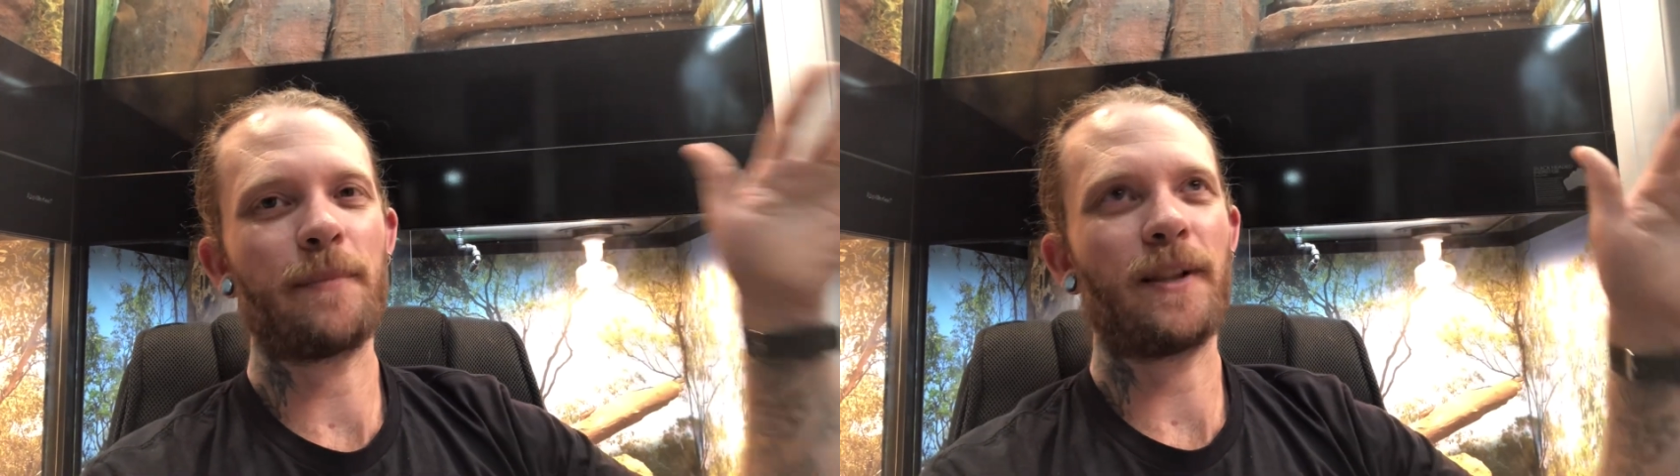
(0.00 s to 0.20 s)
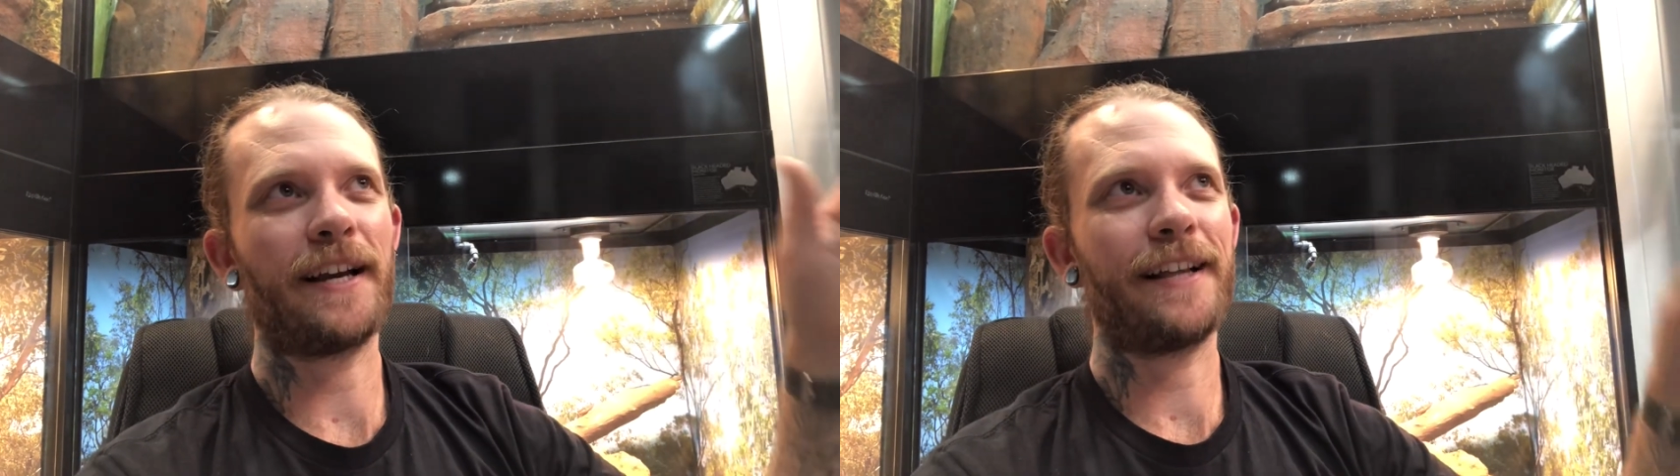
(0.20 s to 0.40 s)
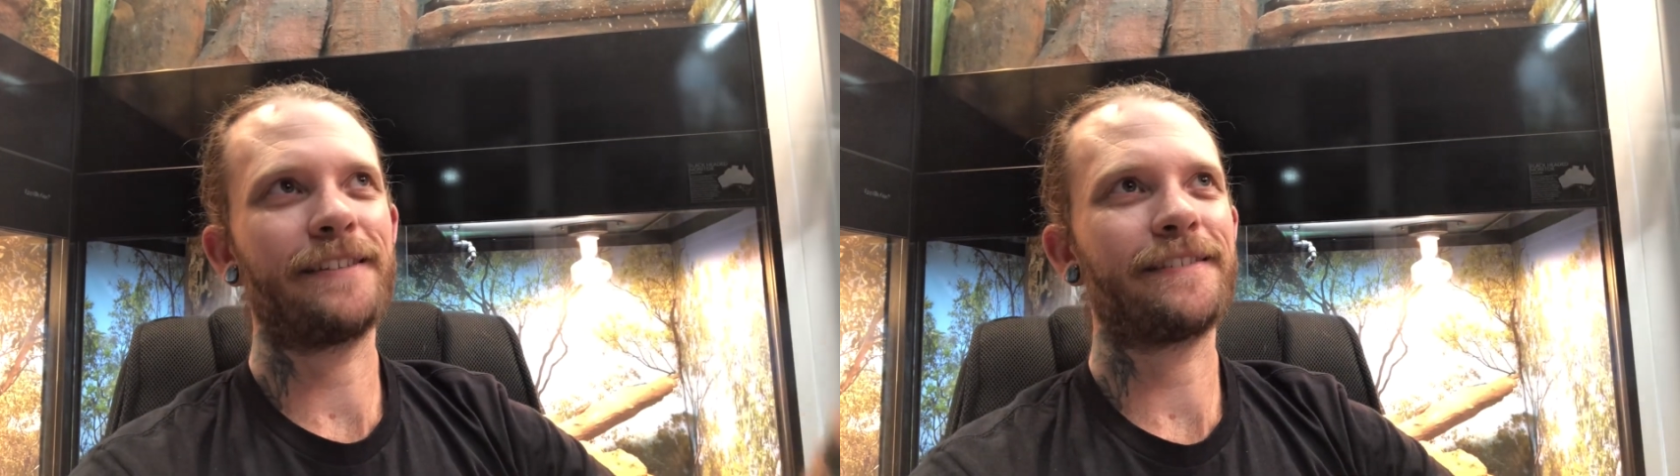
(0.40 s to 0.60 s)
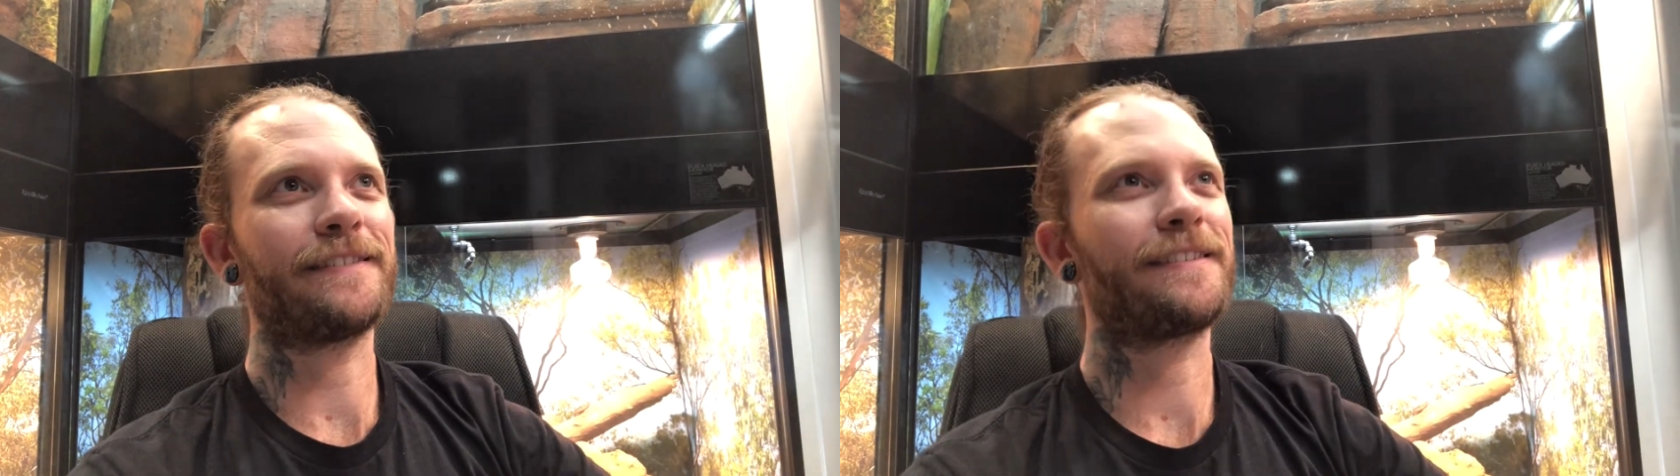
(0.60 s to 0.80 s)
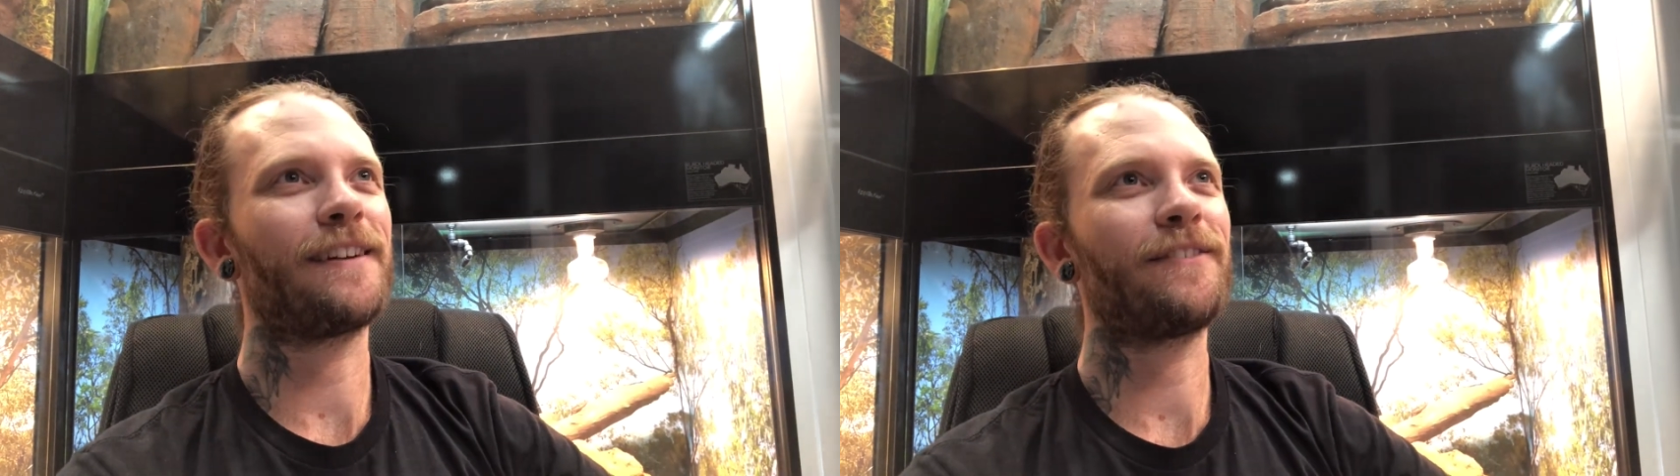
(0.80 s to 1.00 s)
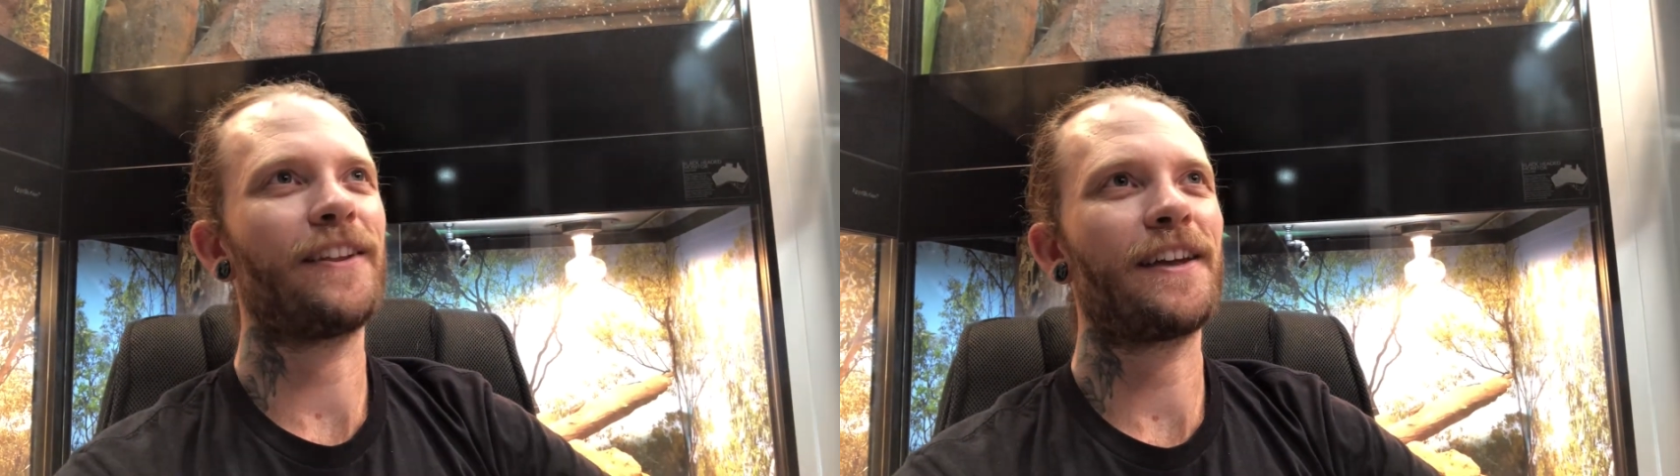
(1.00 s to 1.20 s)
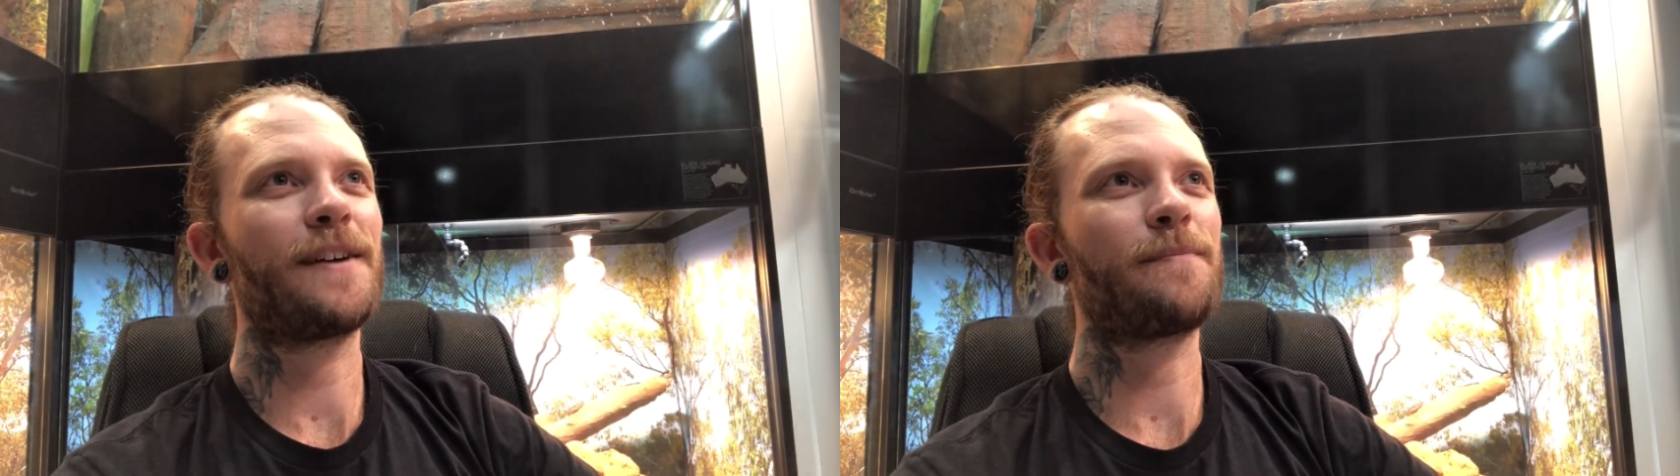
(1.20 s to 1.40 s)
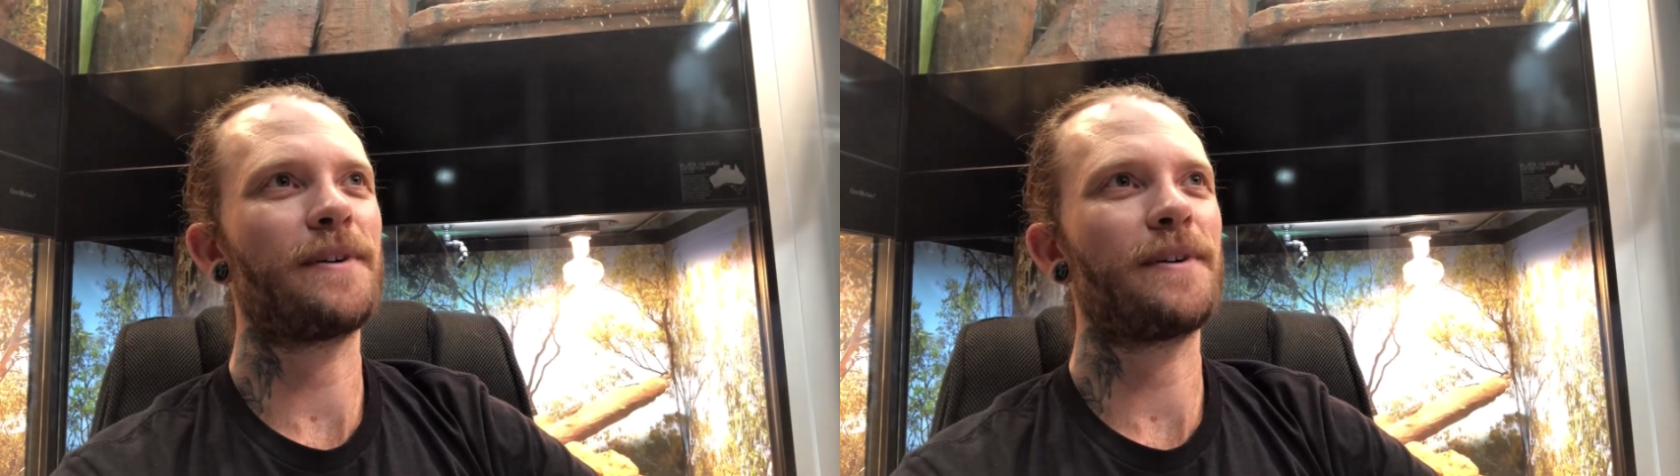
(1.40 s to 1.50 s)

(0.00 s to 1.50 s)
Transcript: plans and stuff like that,